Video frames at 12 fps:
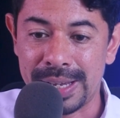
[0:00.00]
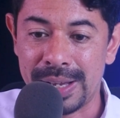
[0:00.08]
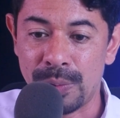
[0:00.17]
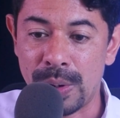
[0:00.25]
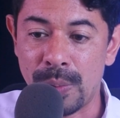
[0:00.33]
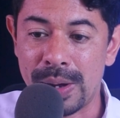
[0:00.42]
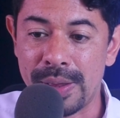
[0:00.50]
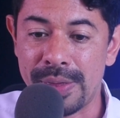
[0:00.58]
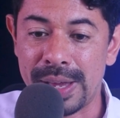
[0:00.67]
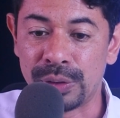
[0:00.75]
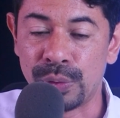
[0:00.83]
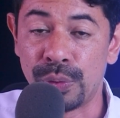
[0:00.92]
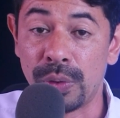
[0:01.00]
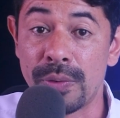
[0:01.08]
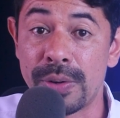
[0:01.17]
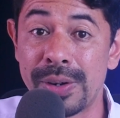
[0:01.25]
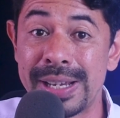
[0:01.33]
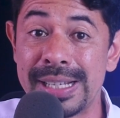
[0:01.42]
and we want that to
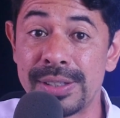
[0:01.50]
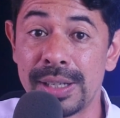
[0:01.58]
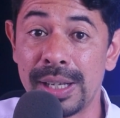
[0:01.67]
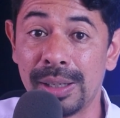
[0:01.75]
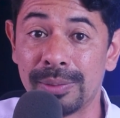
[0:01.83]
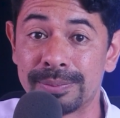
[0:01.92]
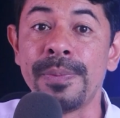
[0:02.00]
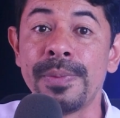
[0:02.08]
flow very easily.